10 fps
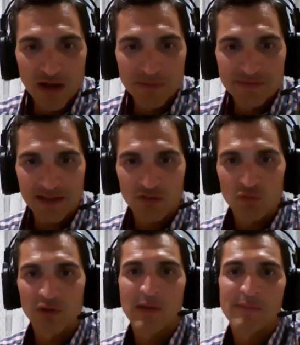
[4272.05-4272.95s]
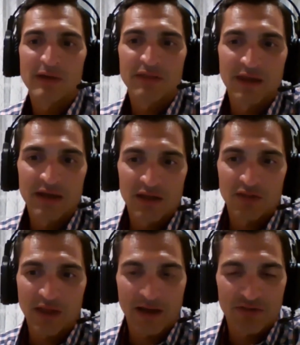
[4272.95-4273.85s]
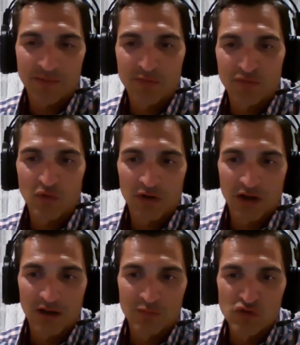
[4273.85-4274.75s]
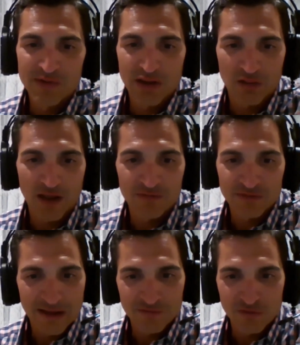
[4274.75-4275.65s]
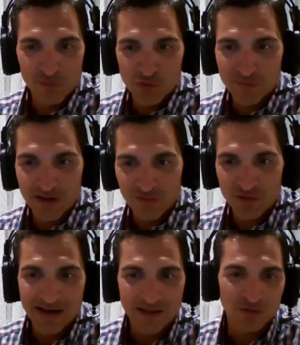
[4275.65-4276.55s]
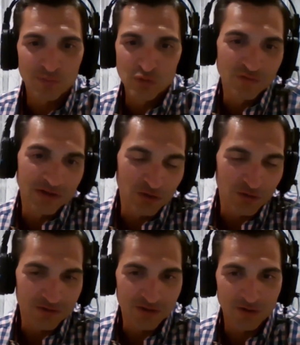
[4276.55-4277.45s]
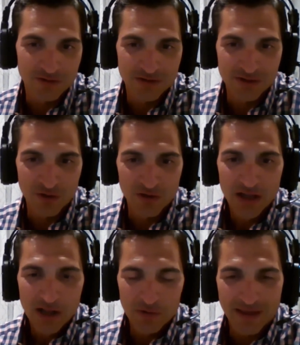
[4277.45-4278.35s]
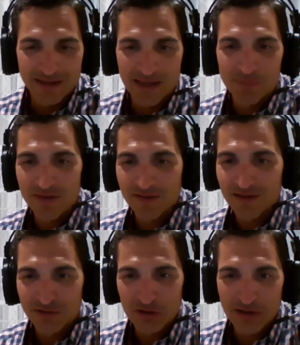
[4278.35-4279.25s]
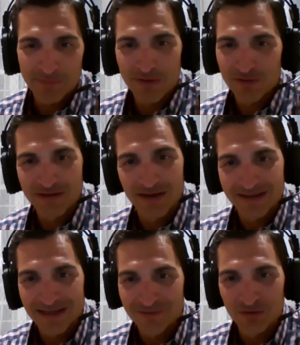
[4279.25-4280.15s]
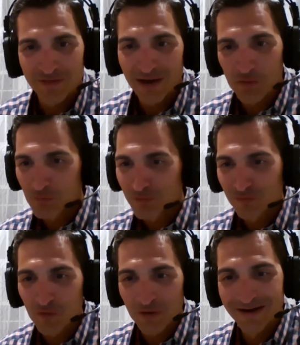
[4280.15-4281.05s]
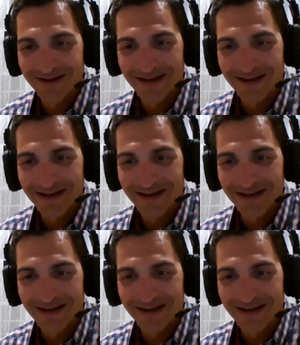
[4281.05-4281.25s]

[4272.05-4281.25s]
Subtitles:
I mean, that's really my big thing is, like I said before, movement is life and life is movement. If you're not out there moving, you're, was that get busy living or get busy dying? I've heard that quote before.